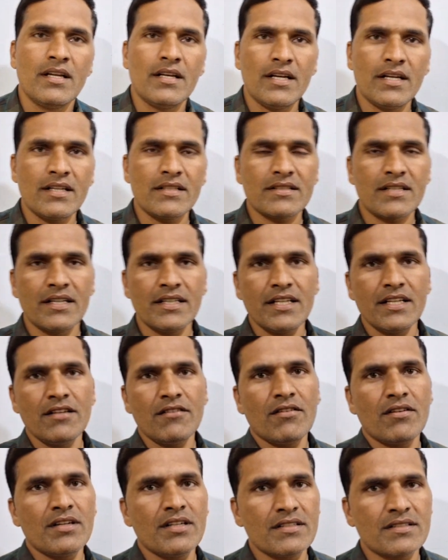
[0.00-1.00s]
Let us
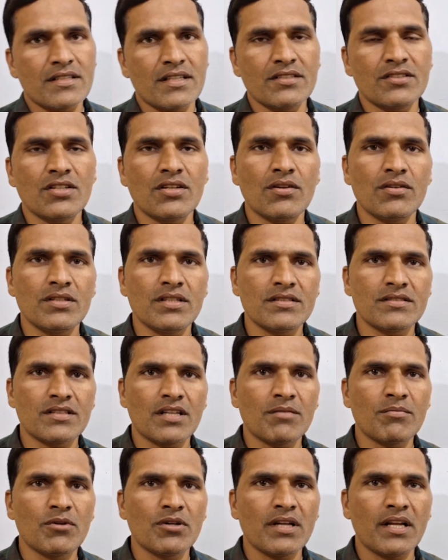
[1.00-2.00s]
continue our discussion on this
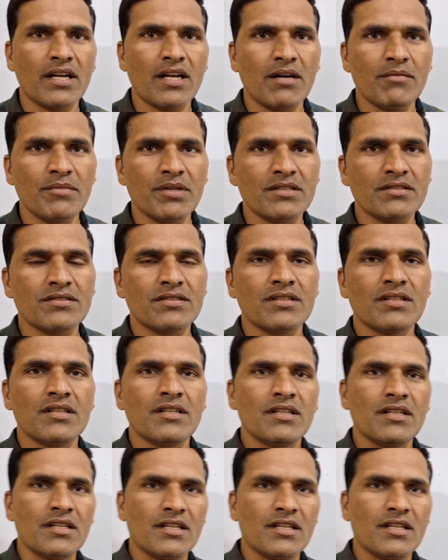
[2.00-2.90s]
thermodynamics.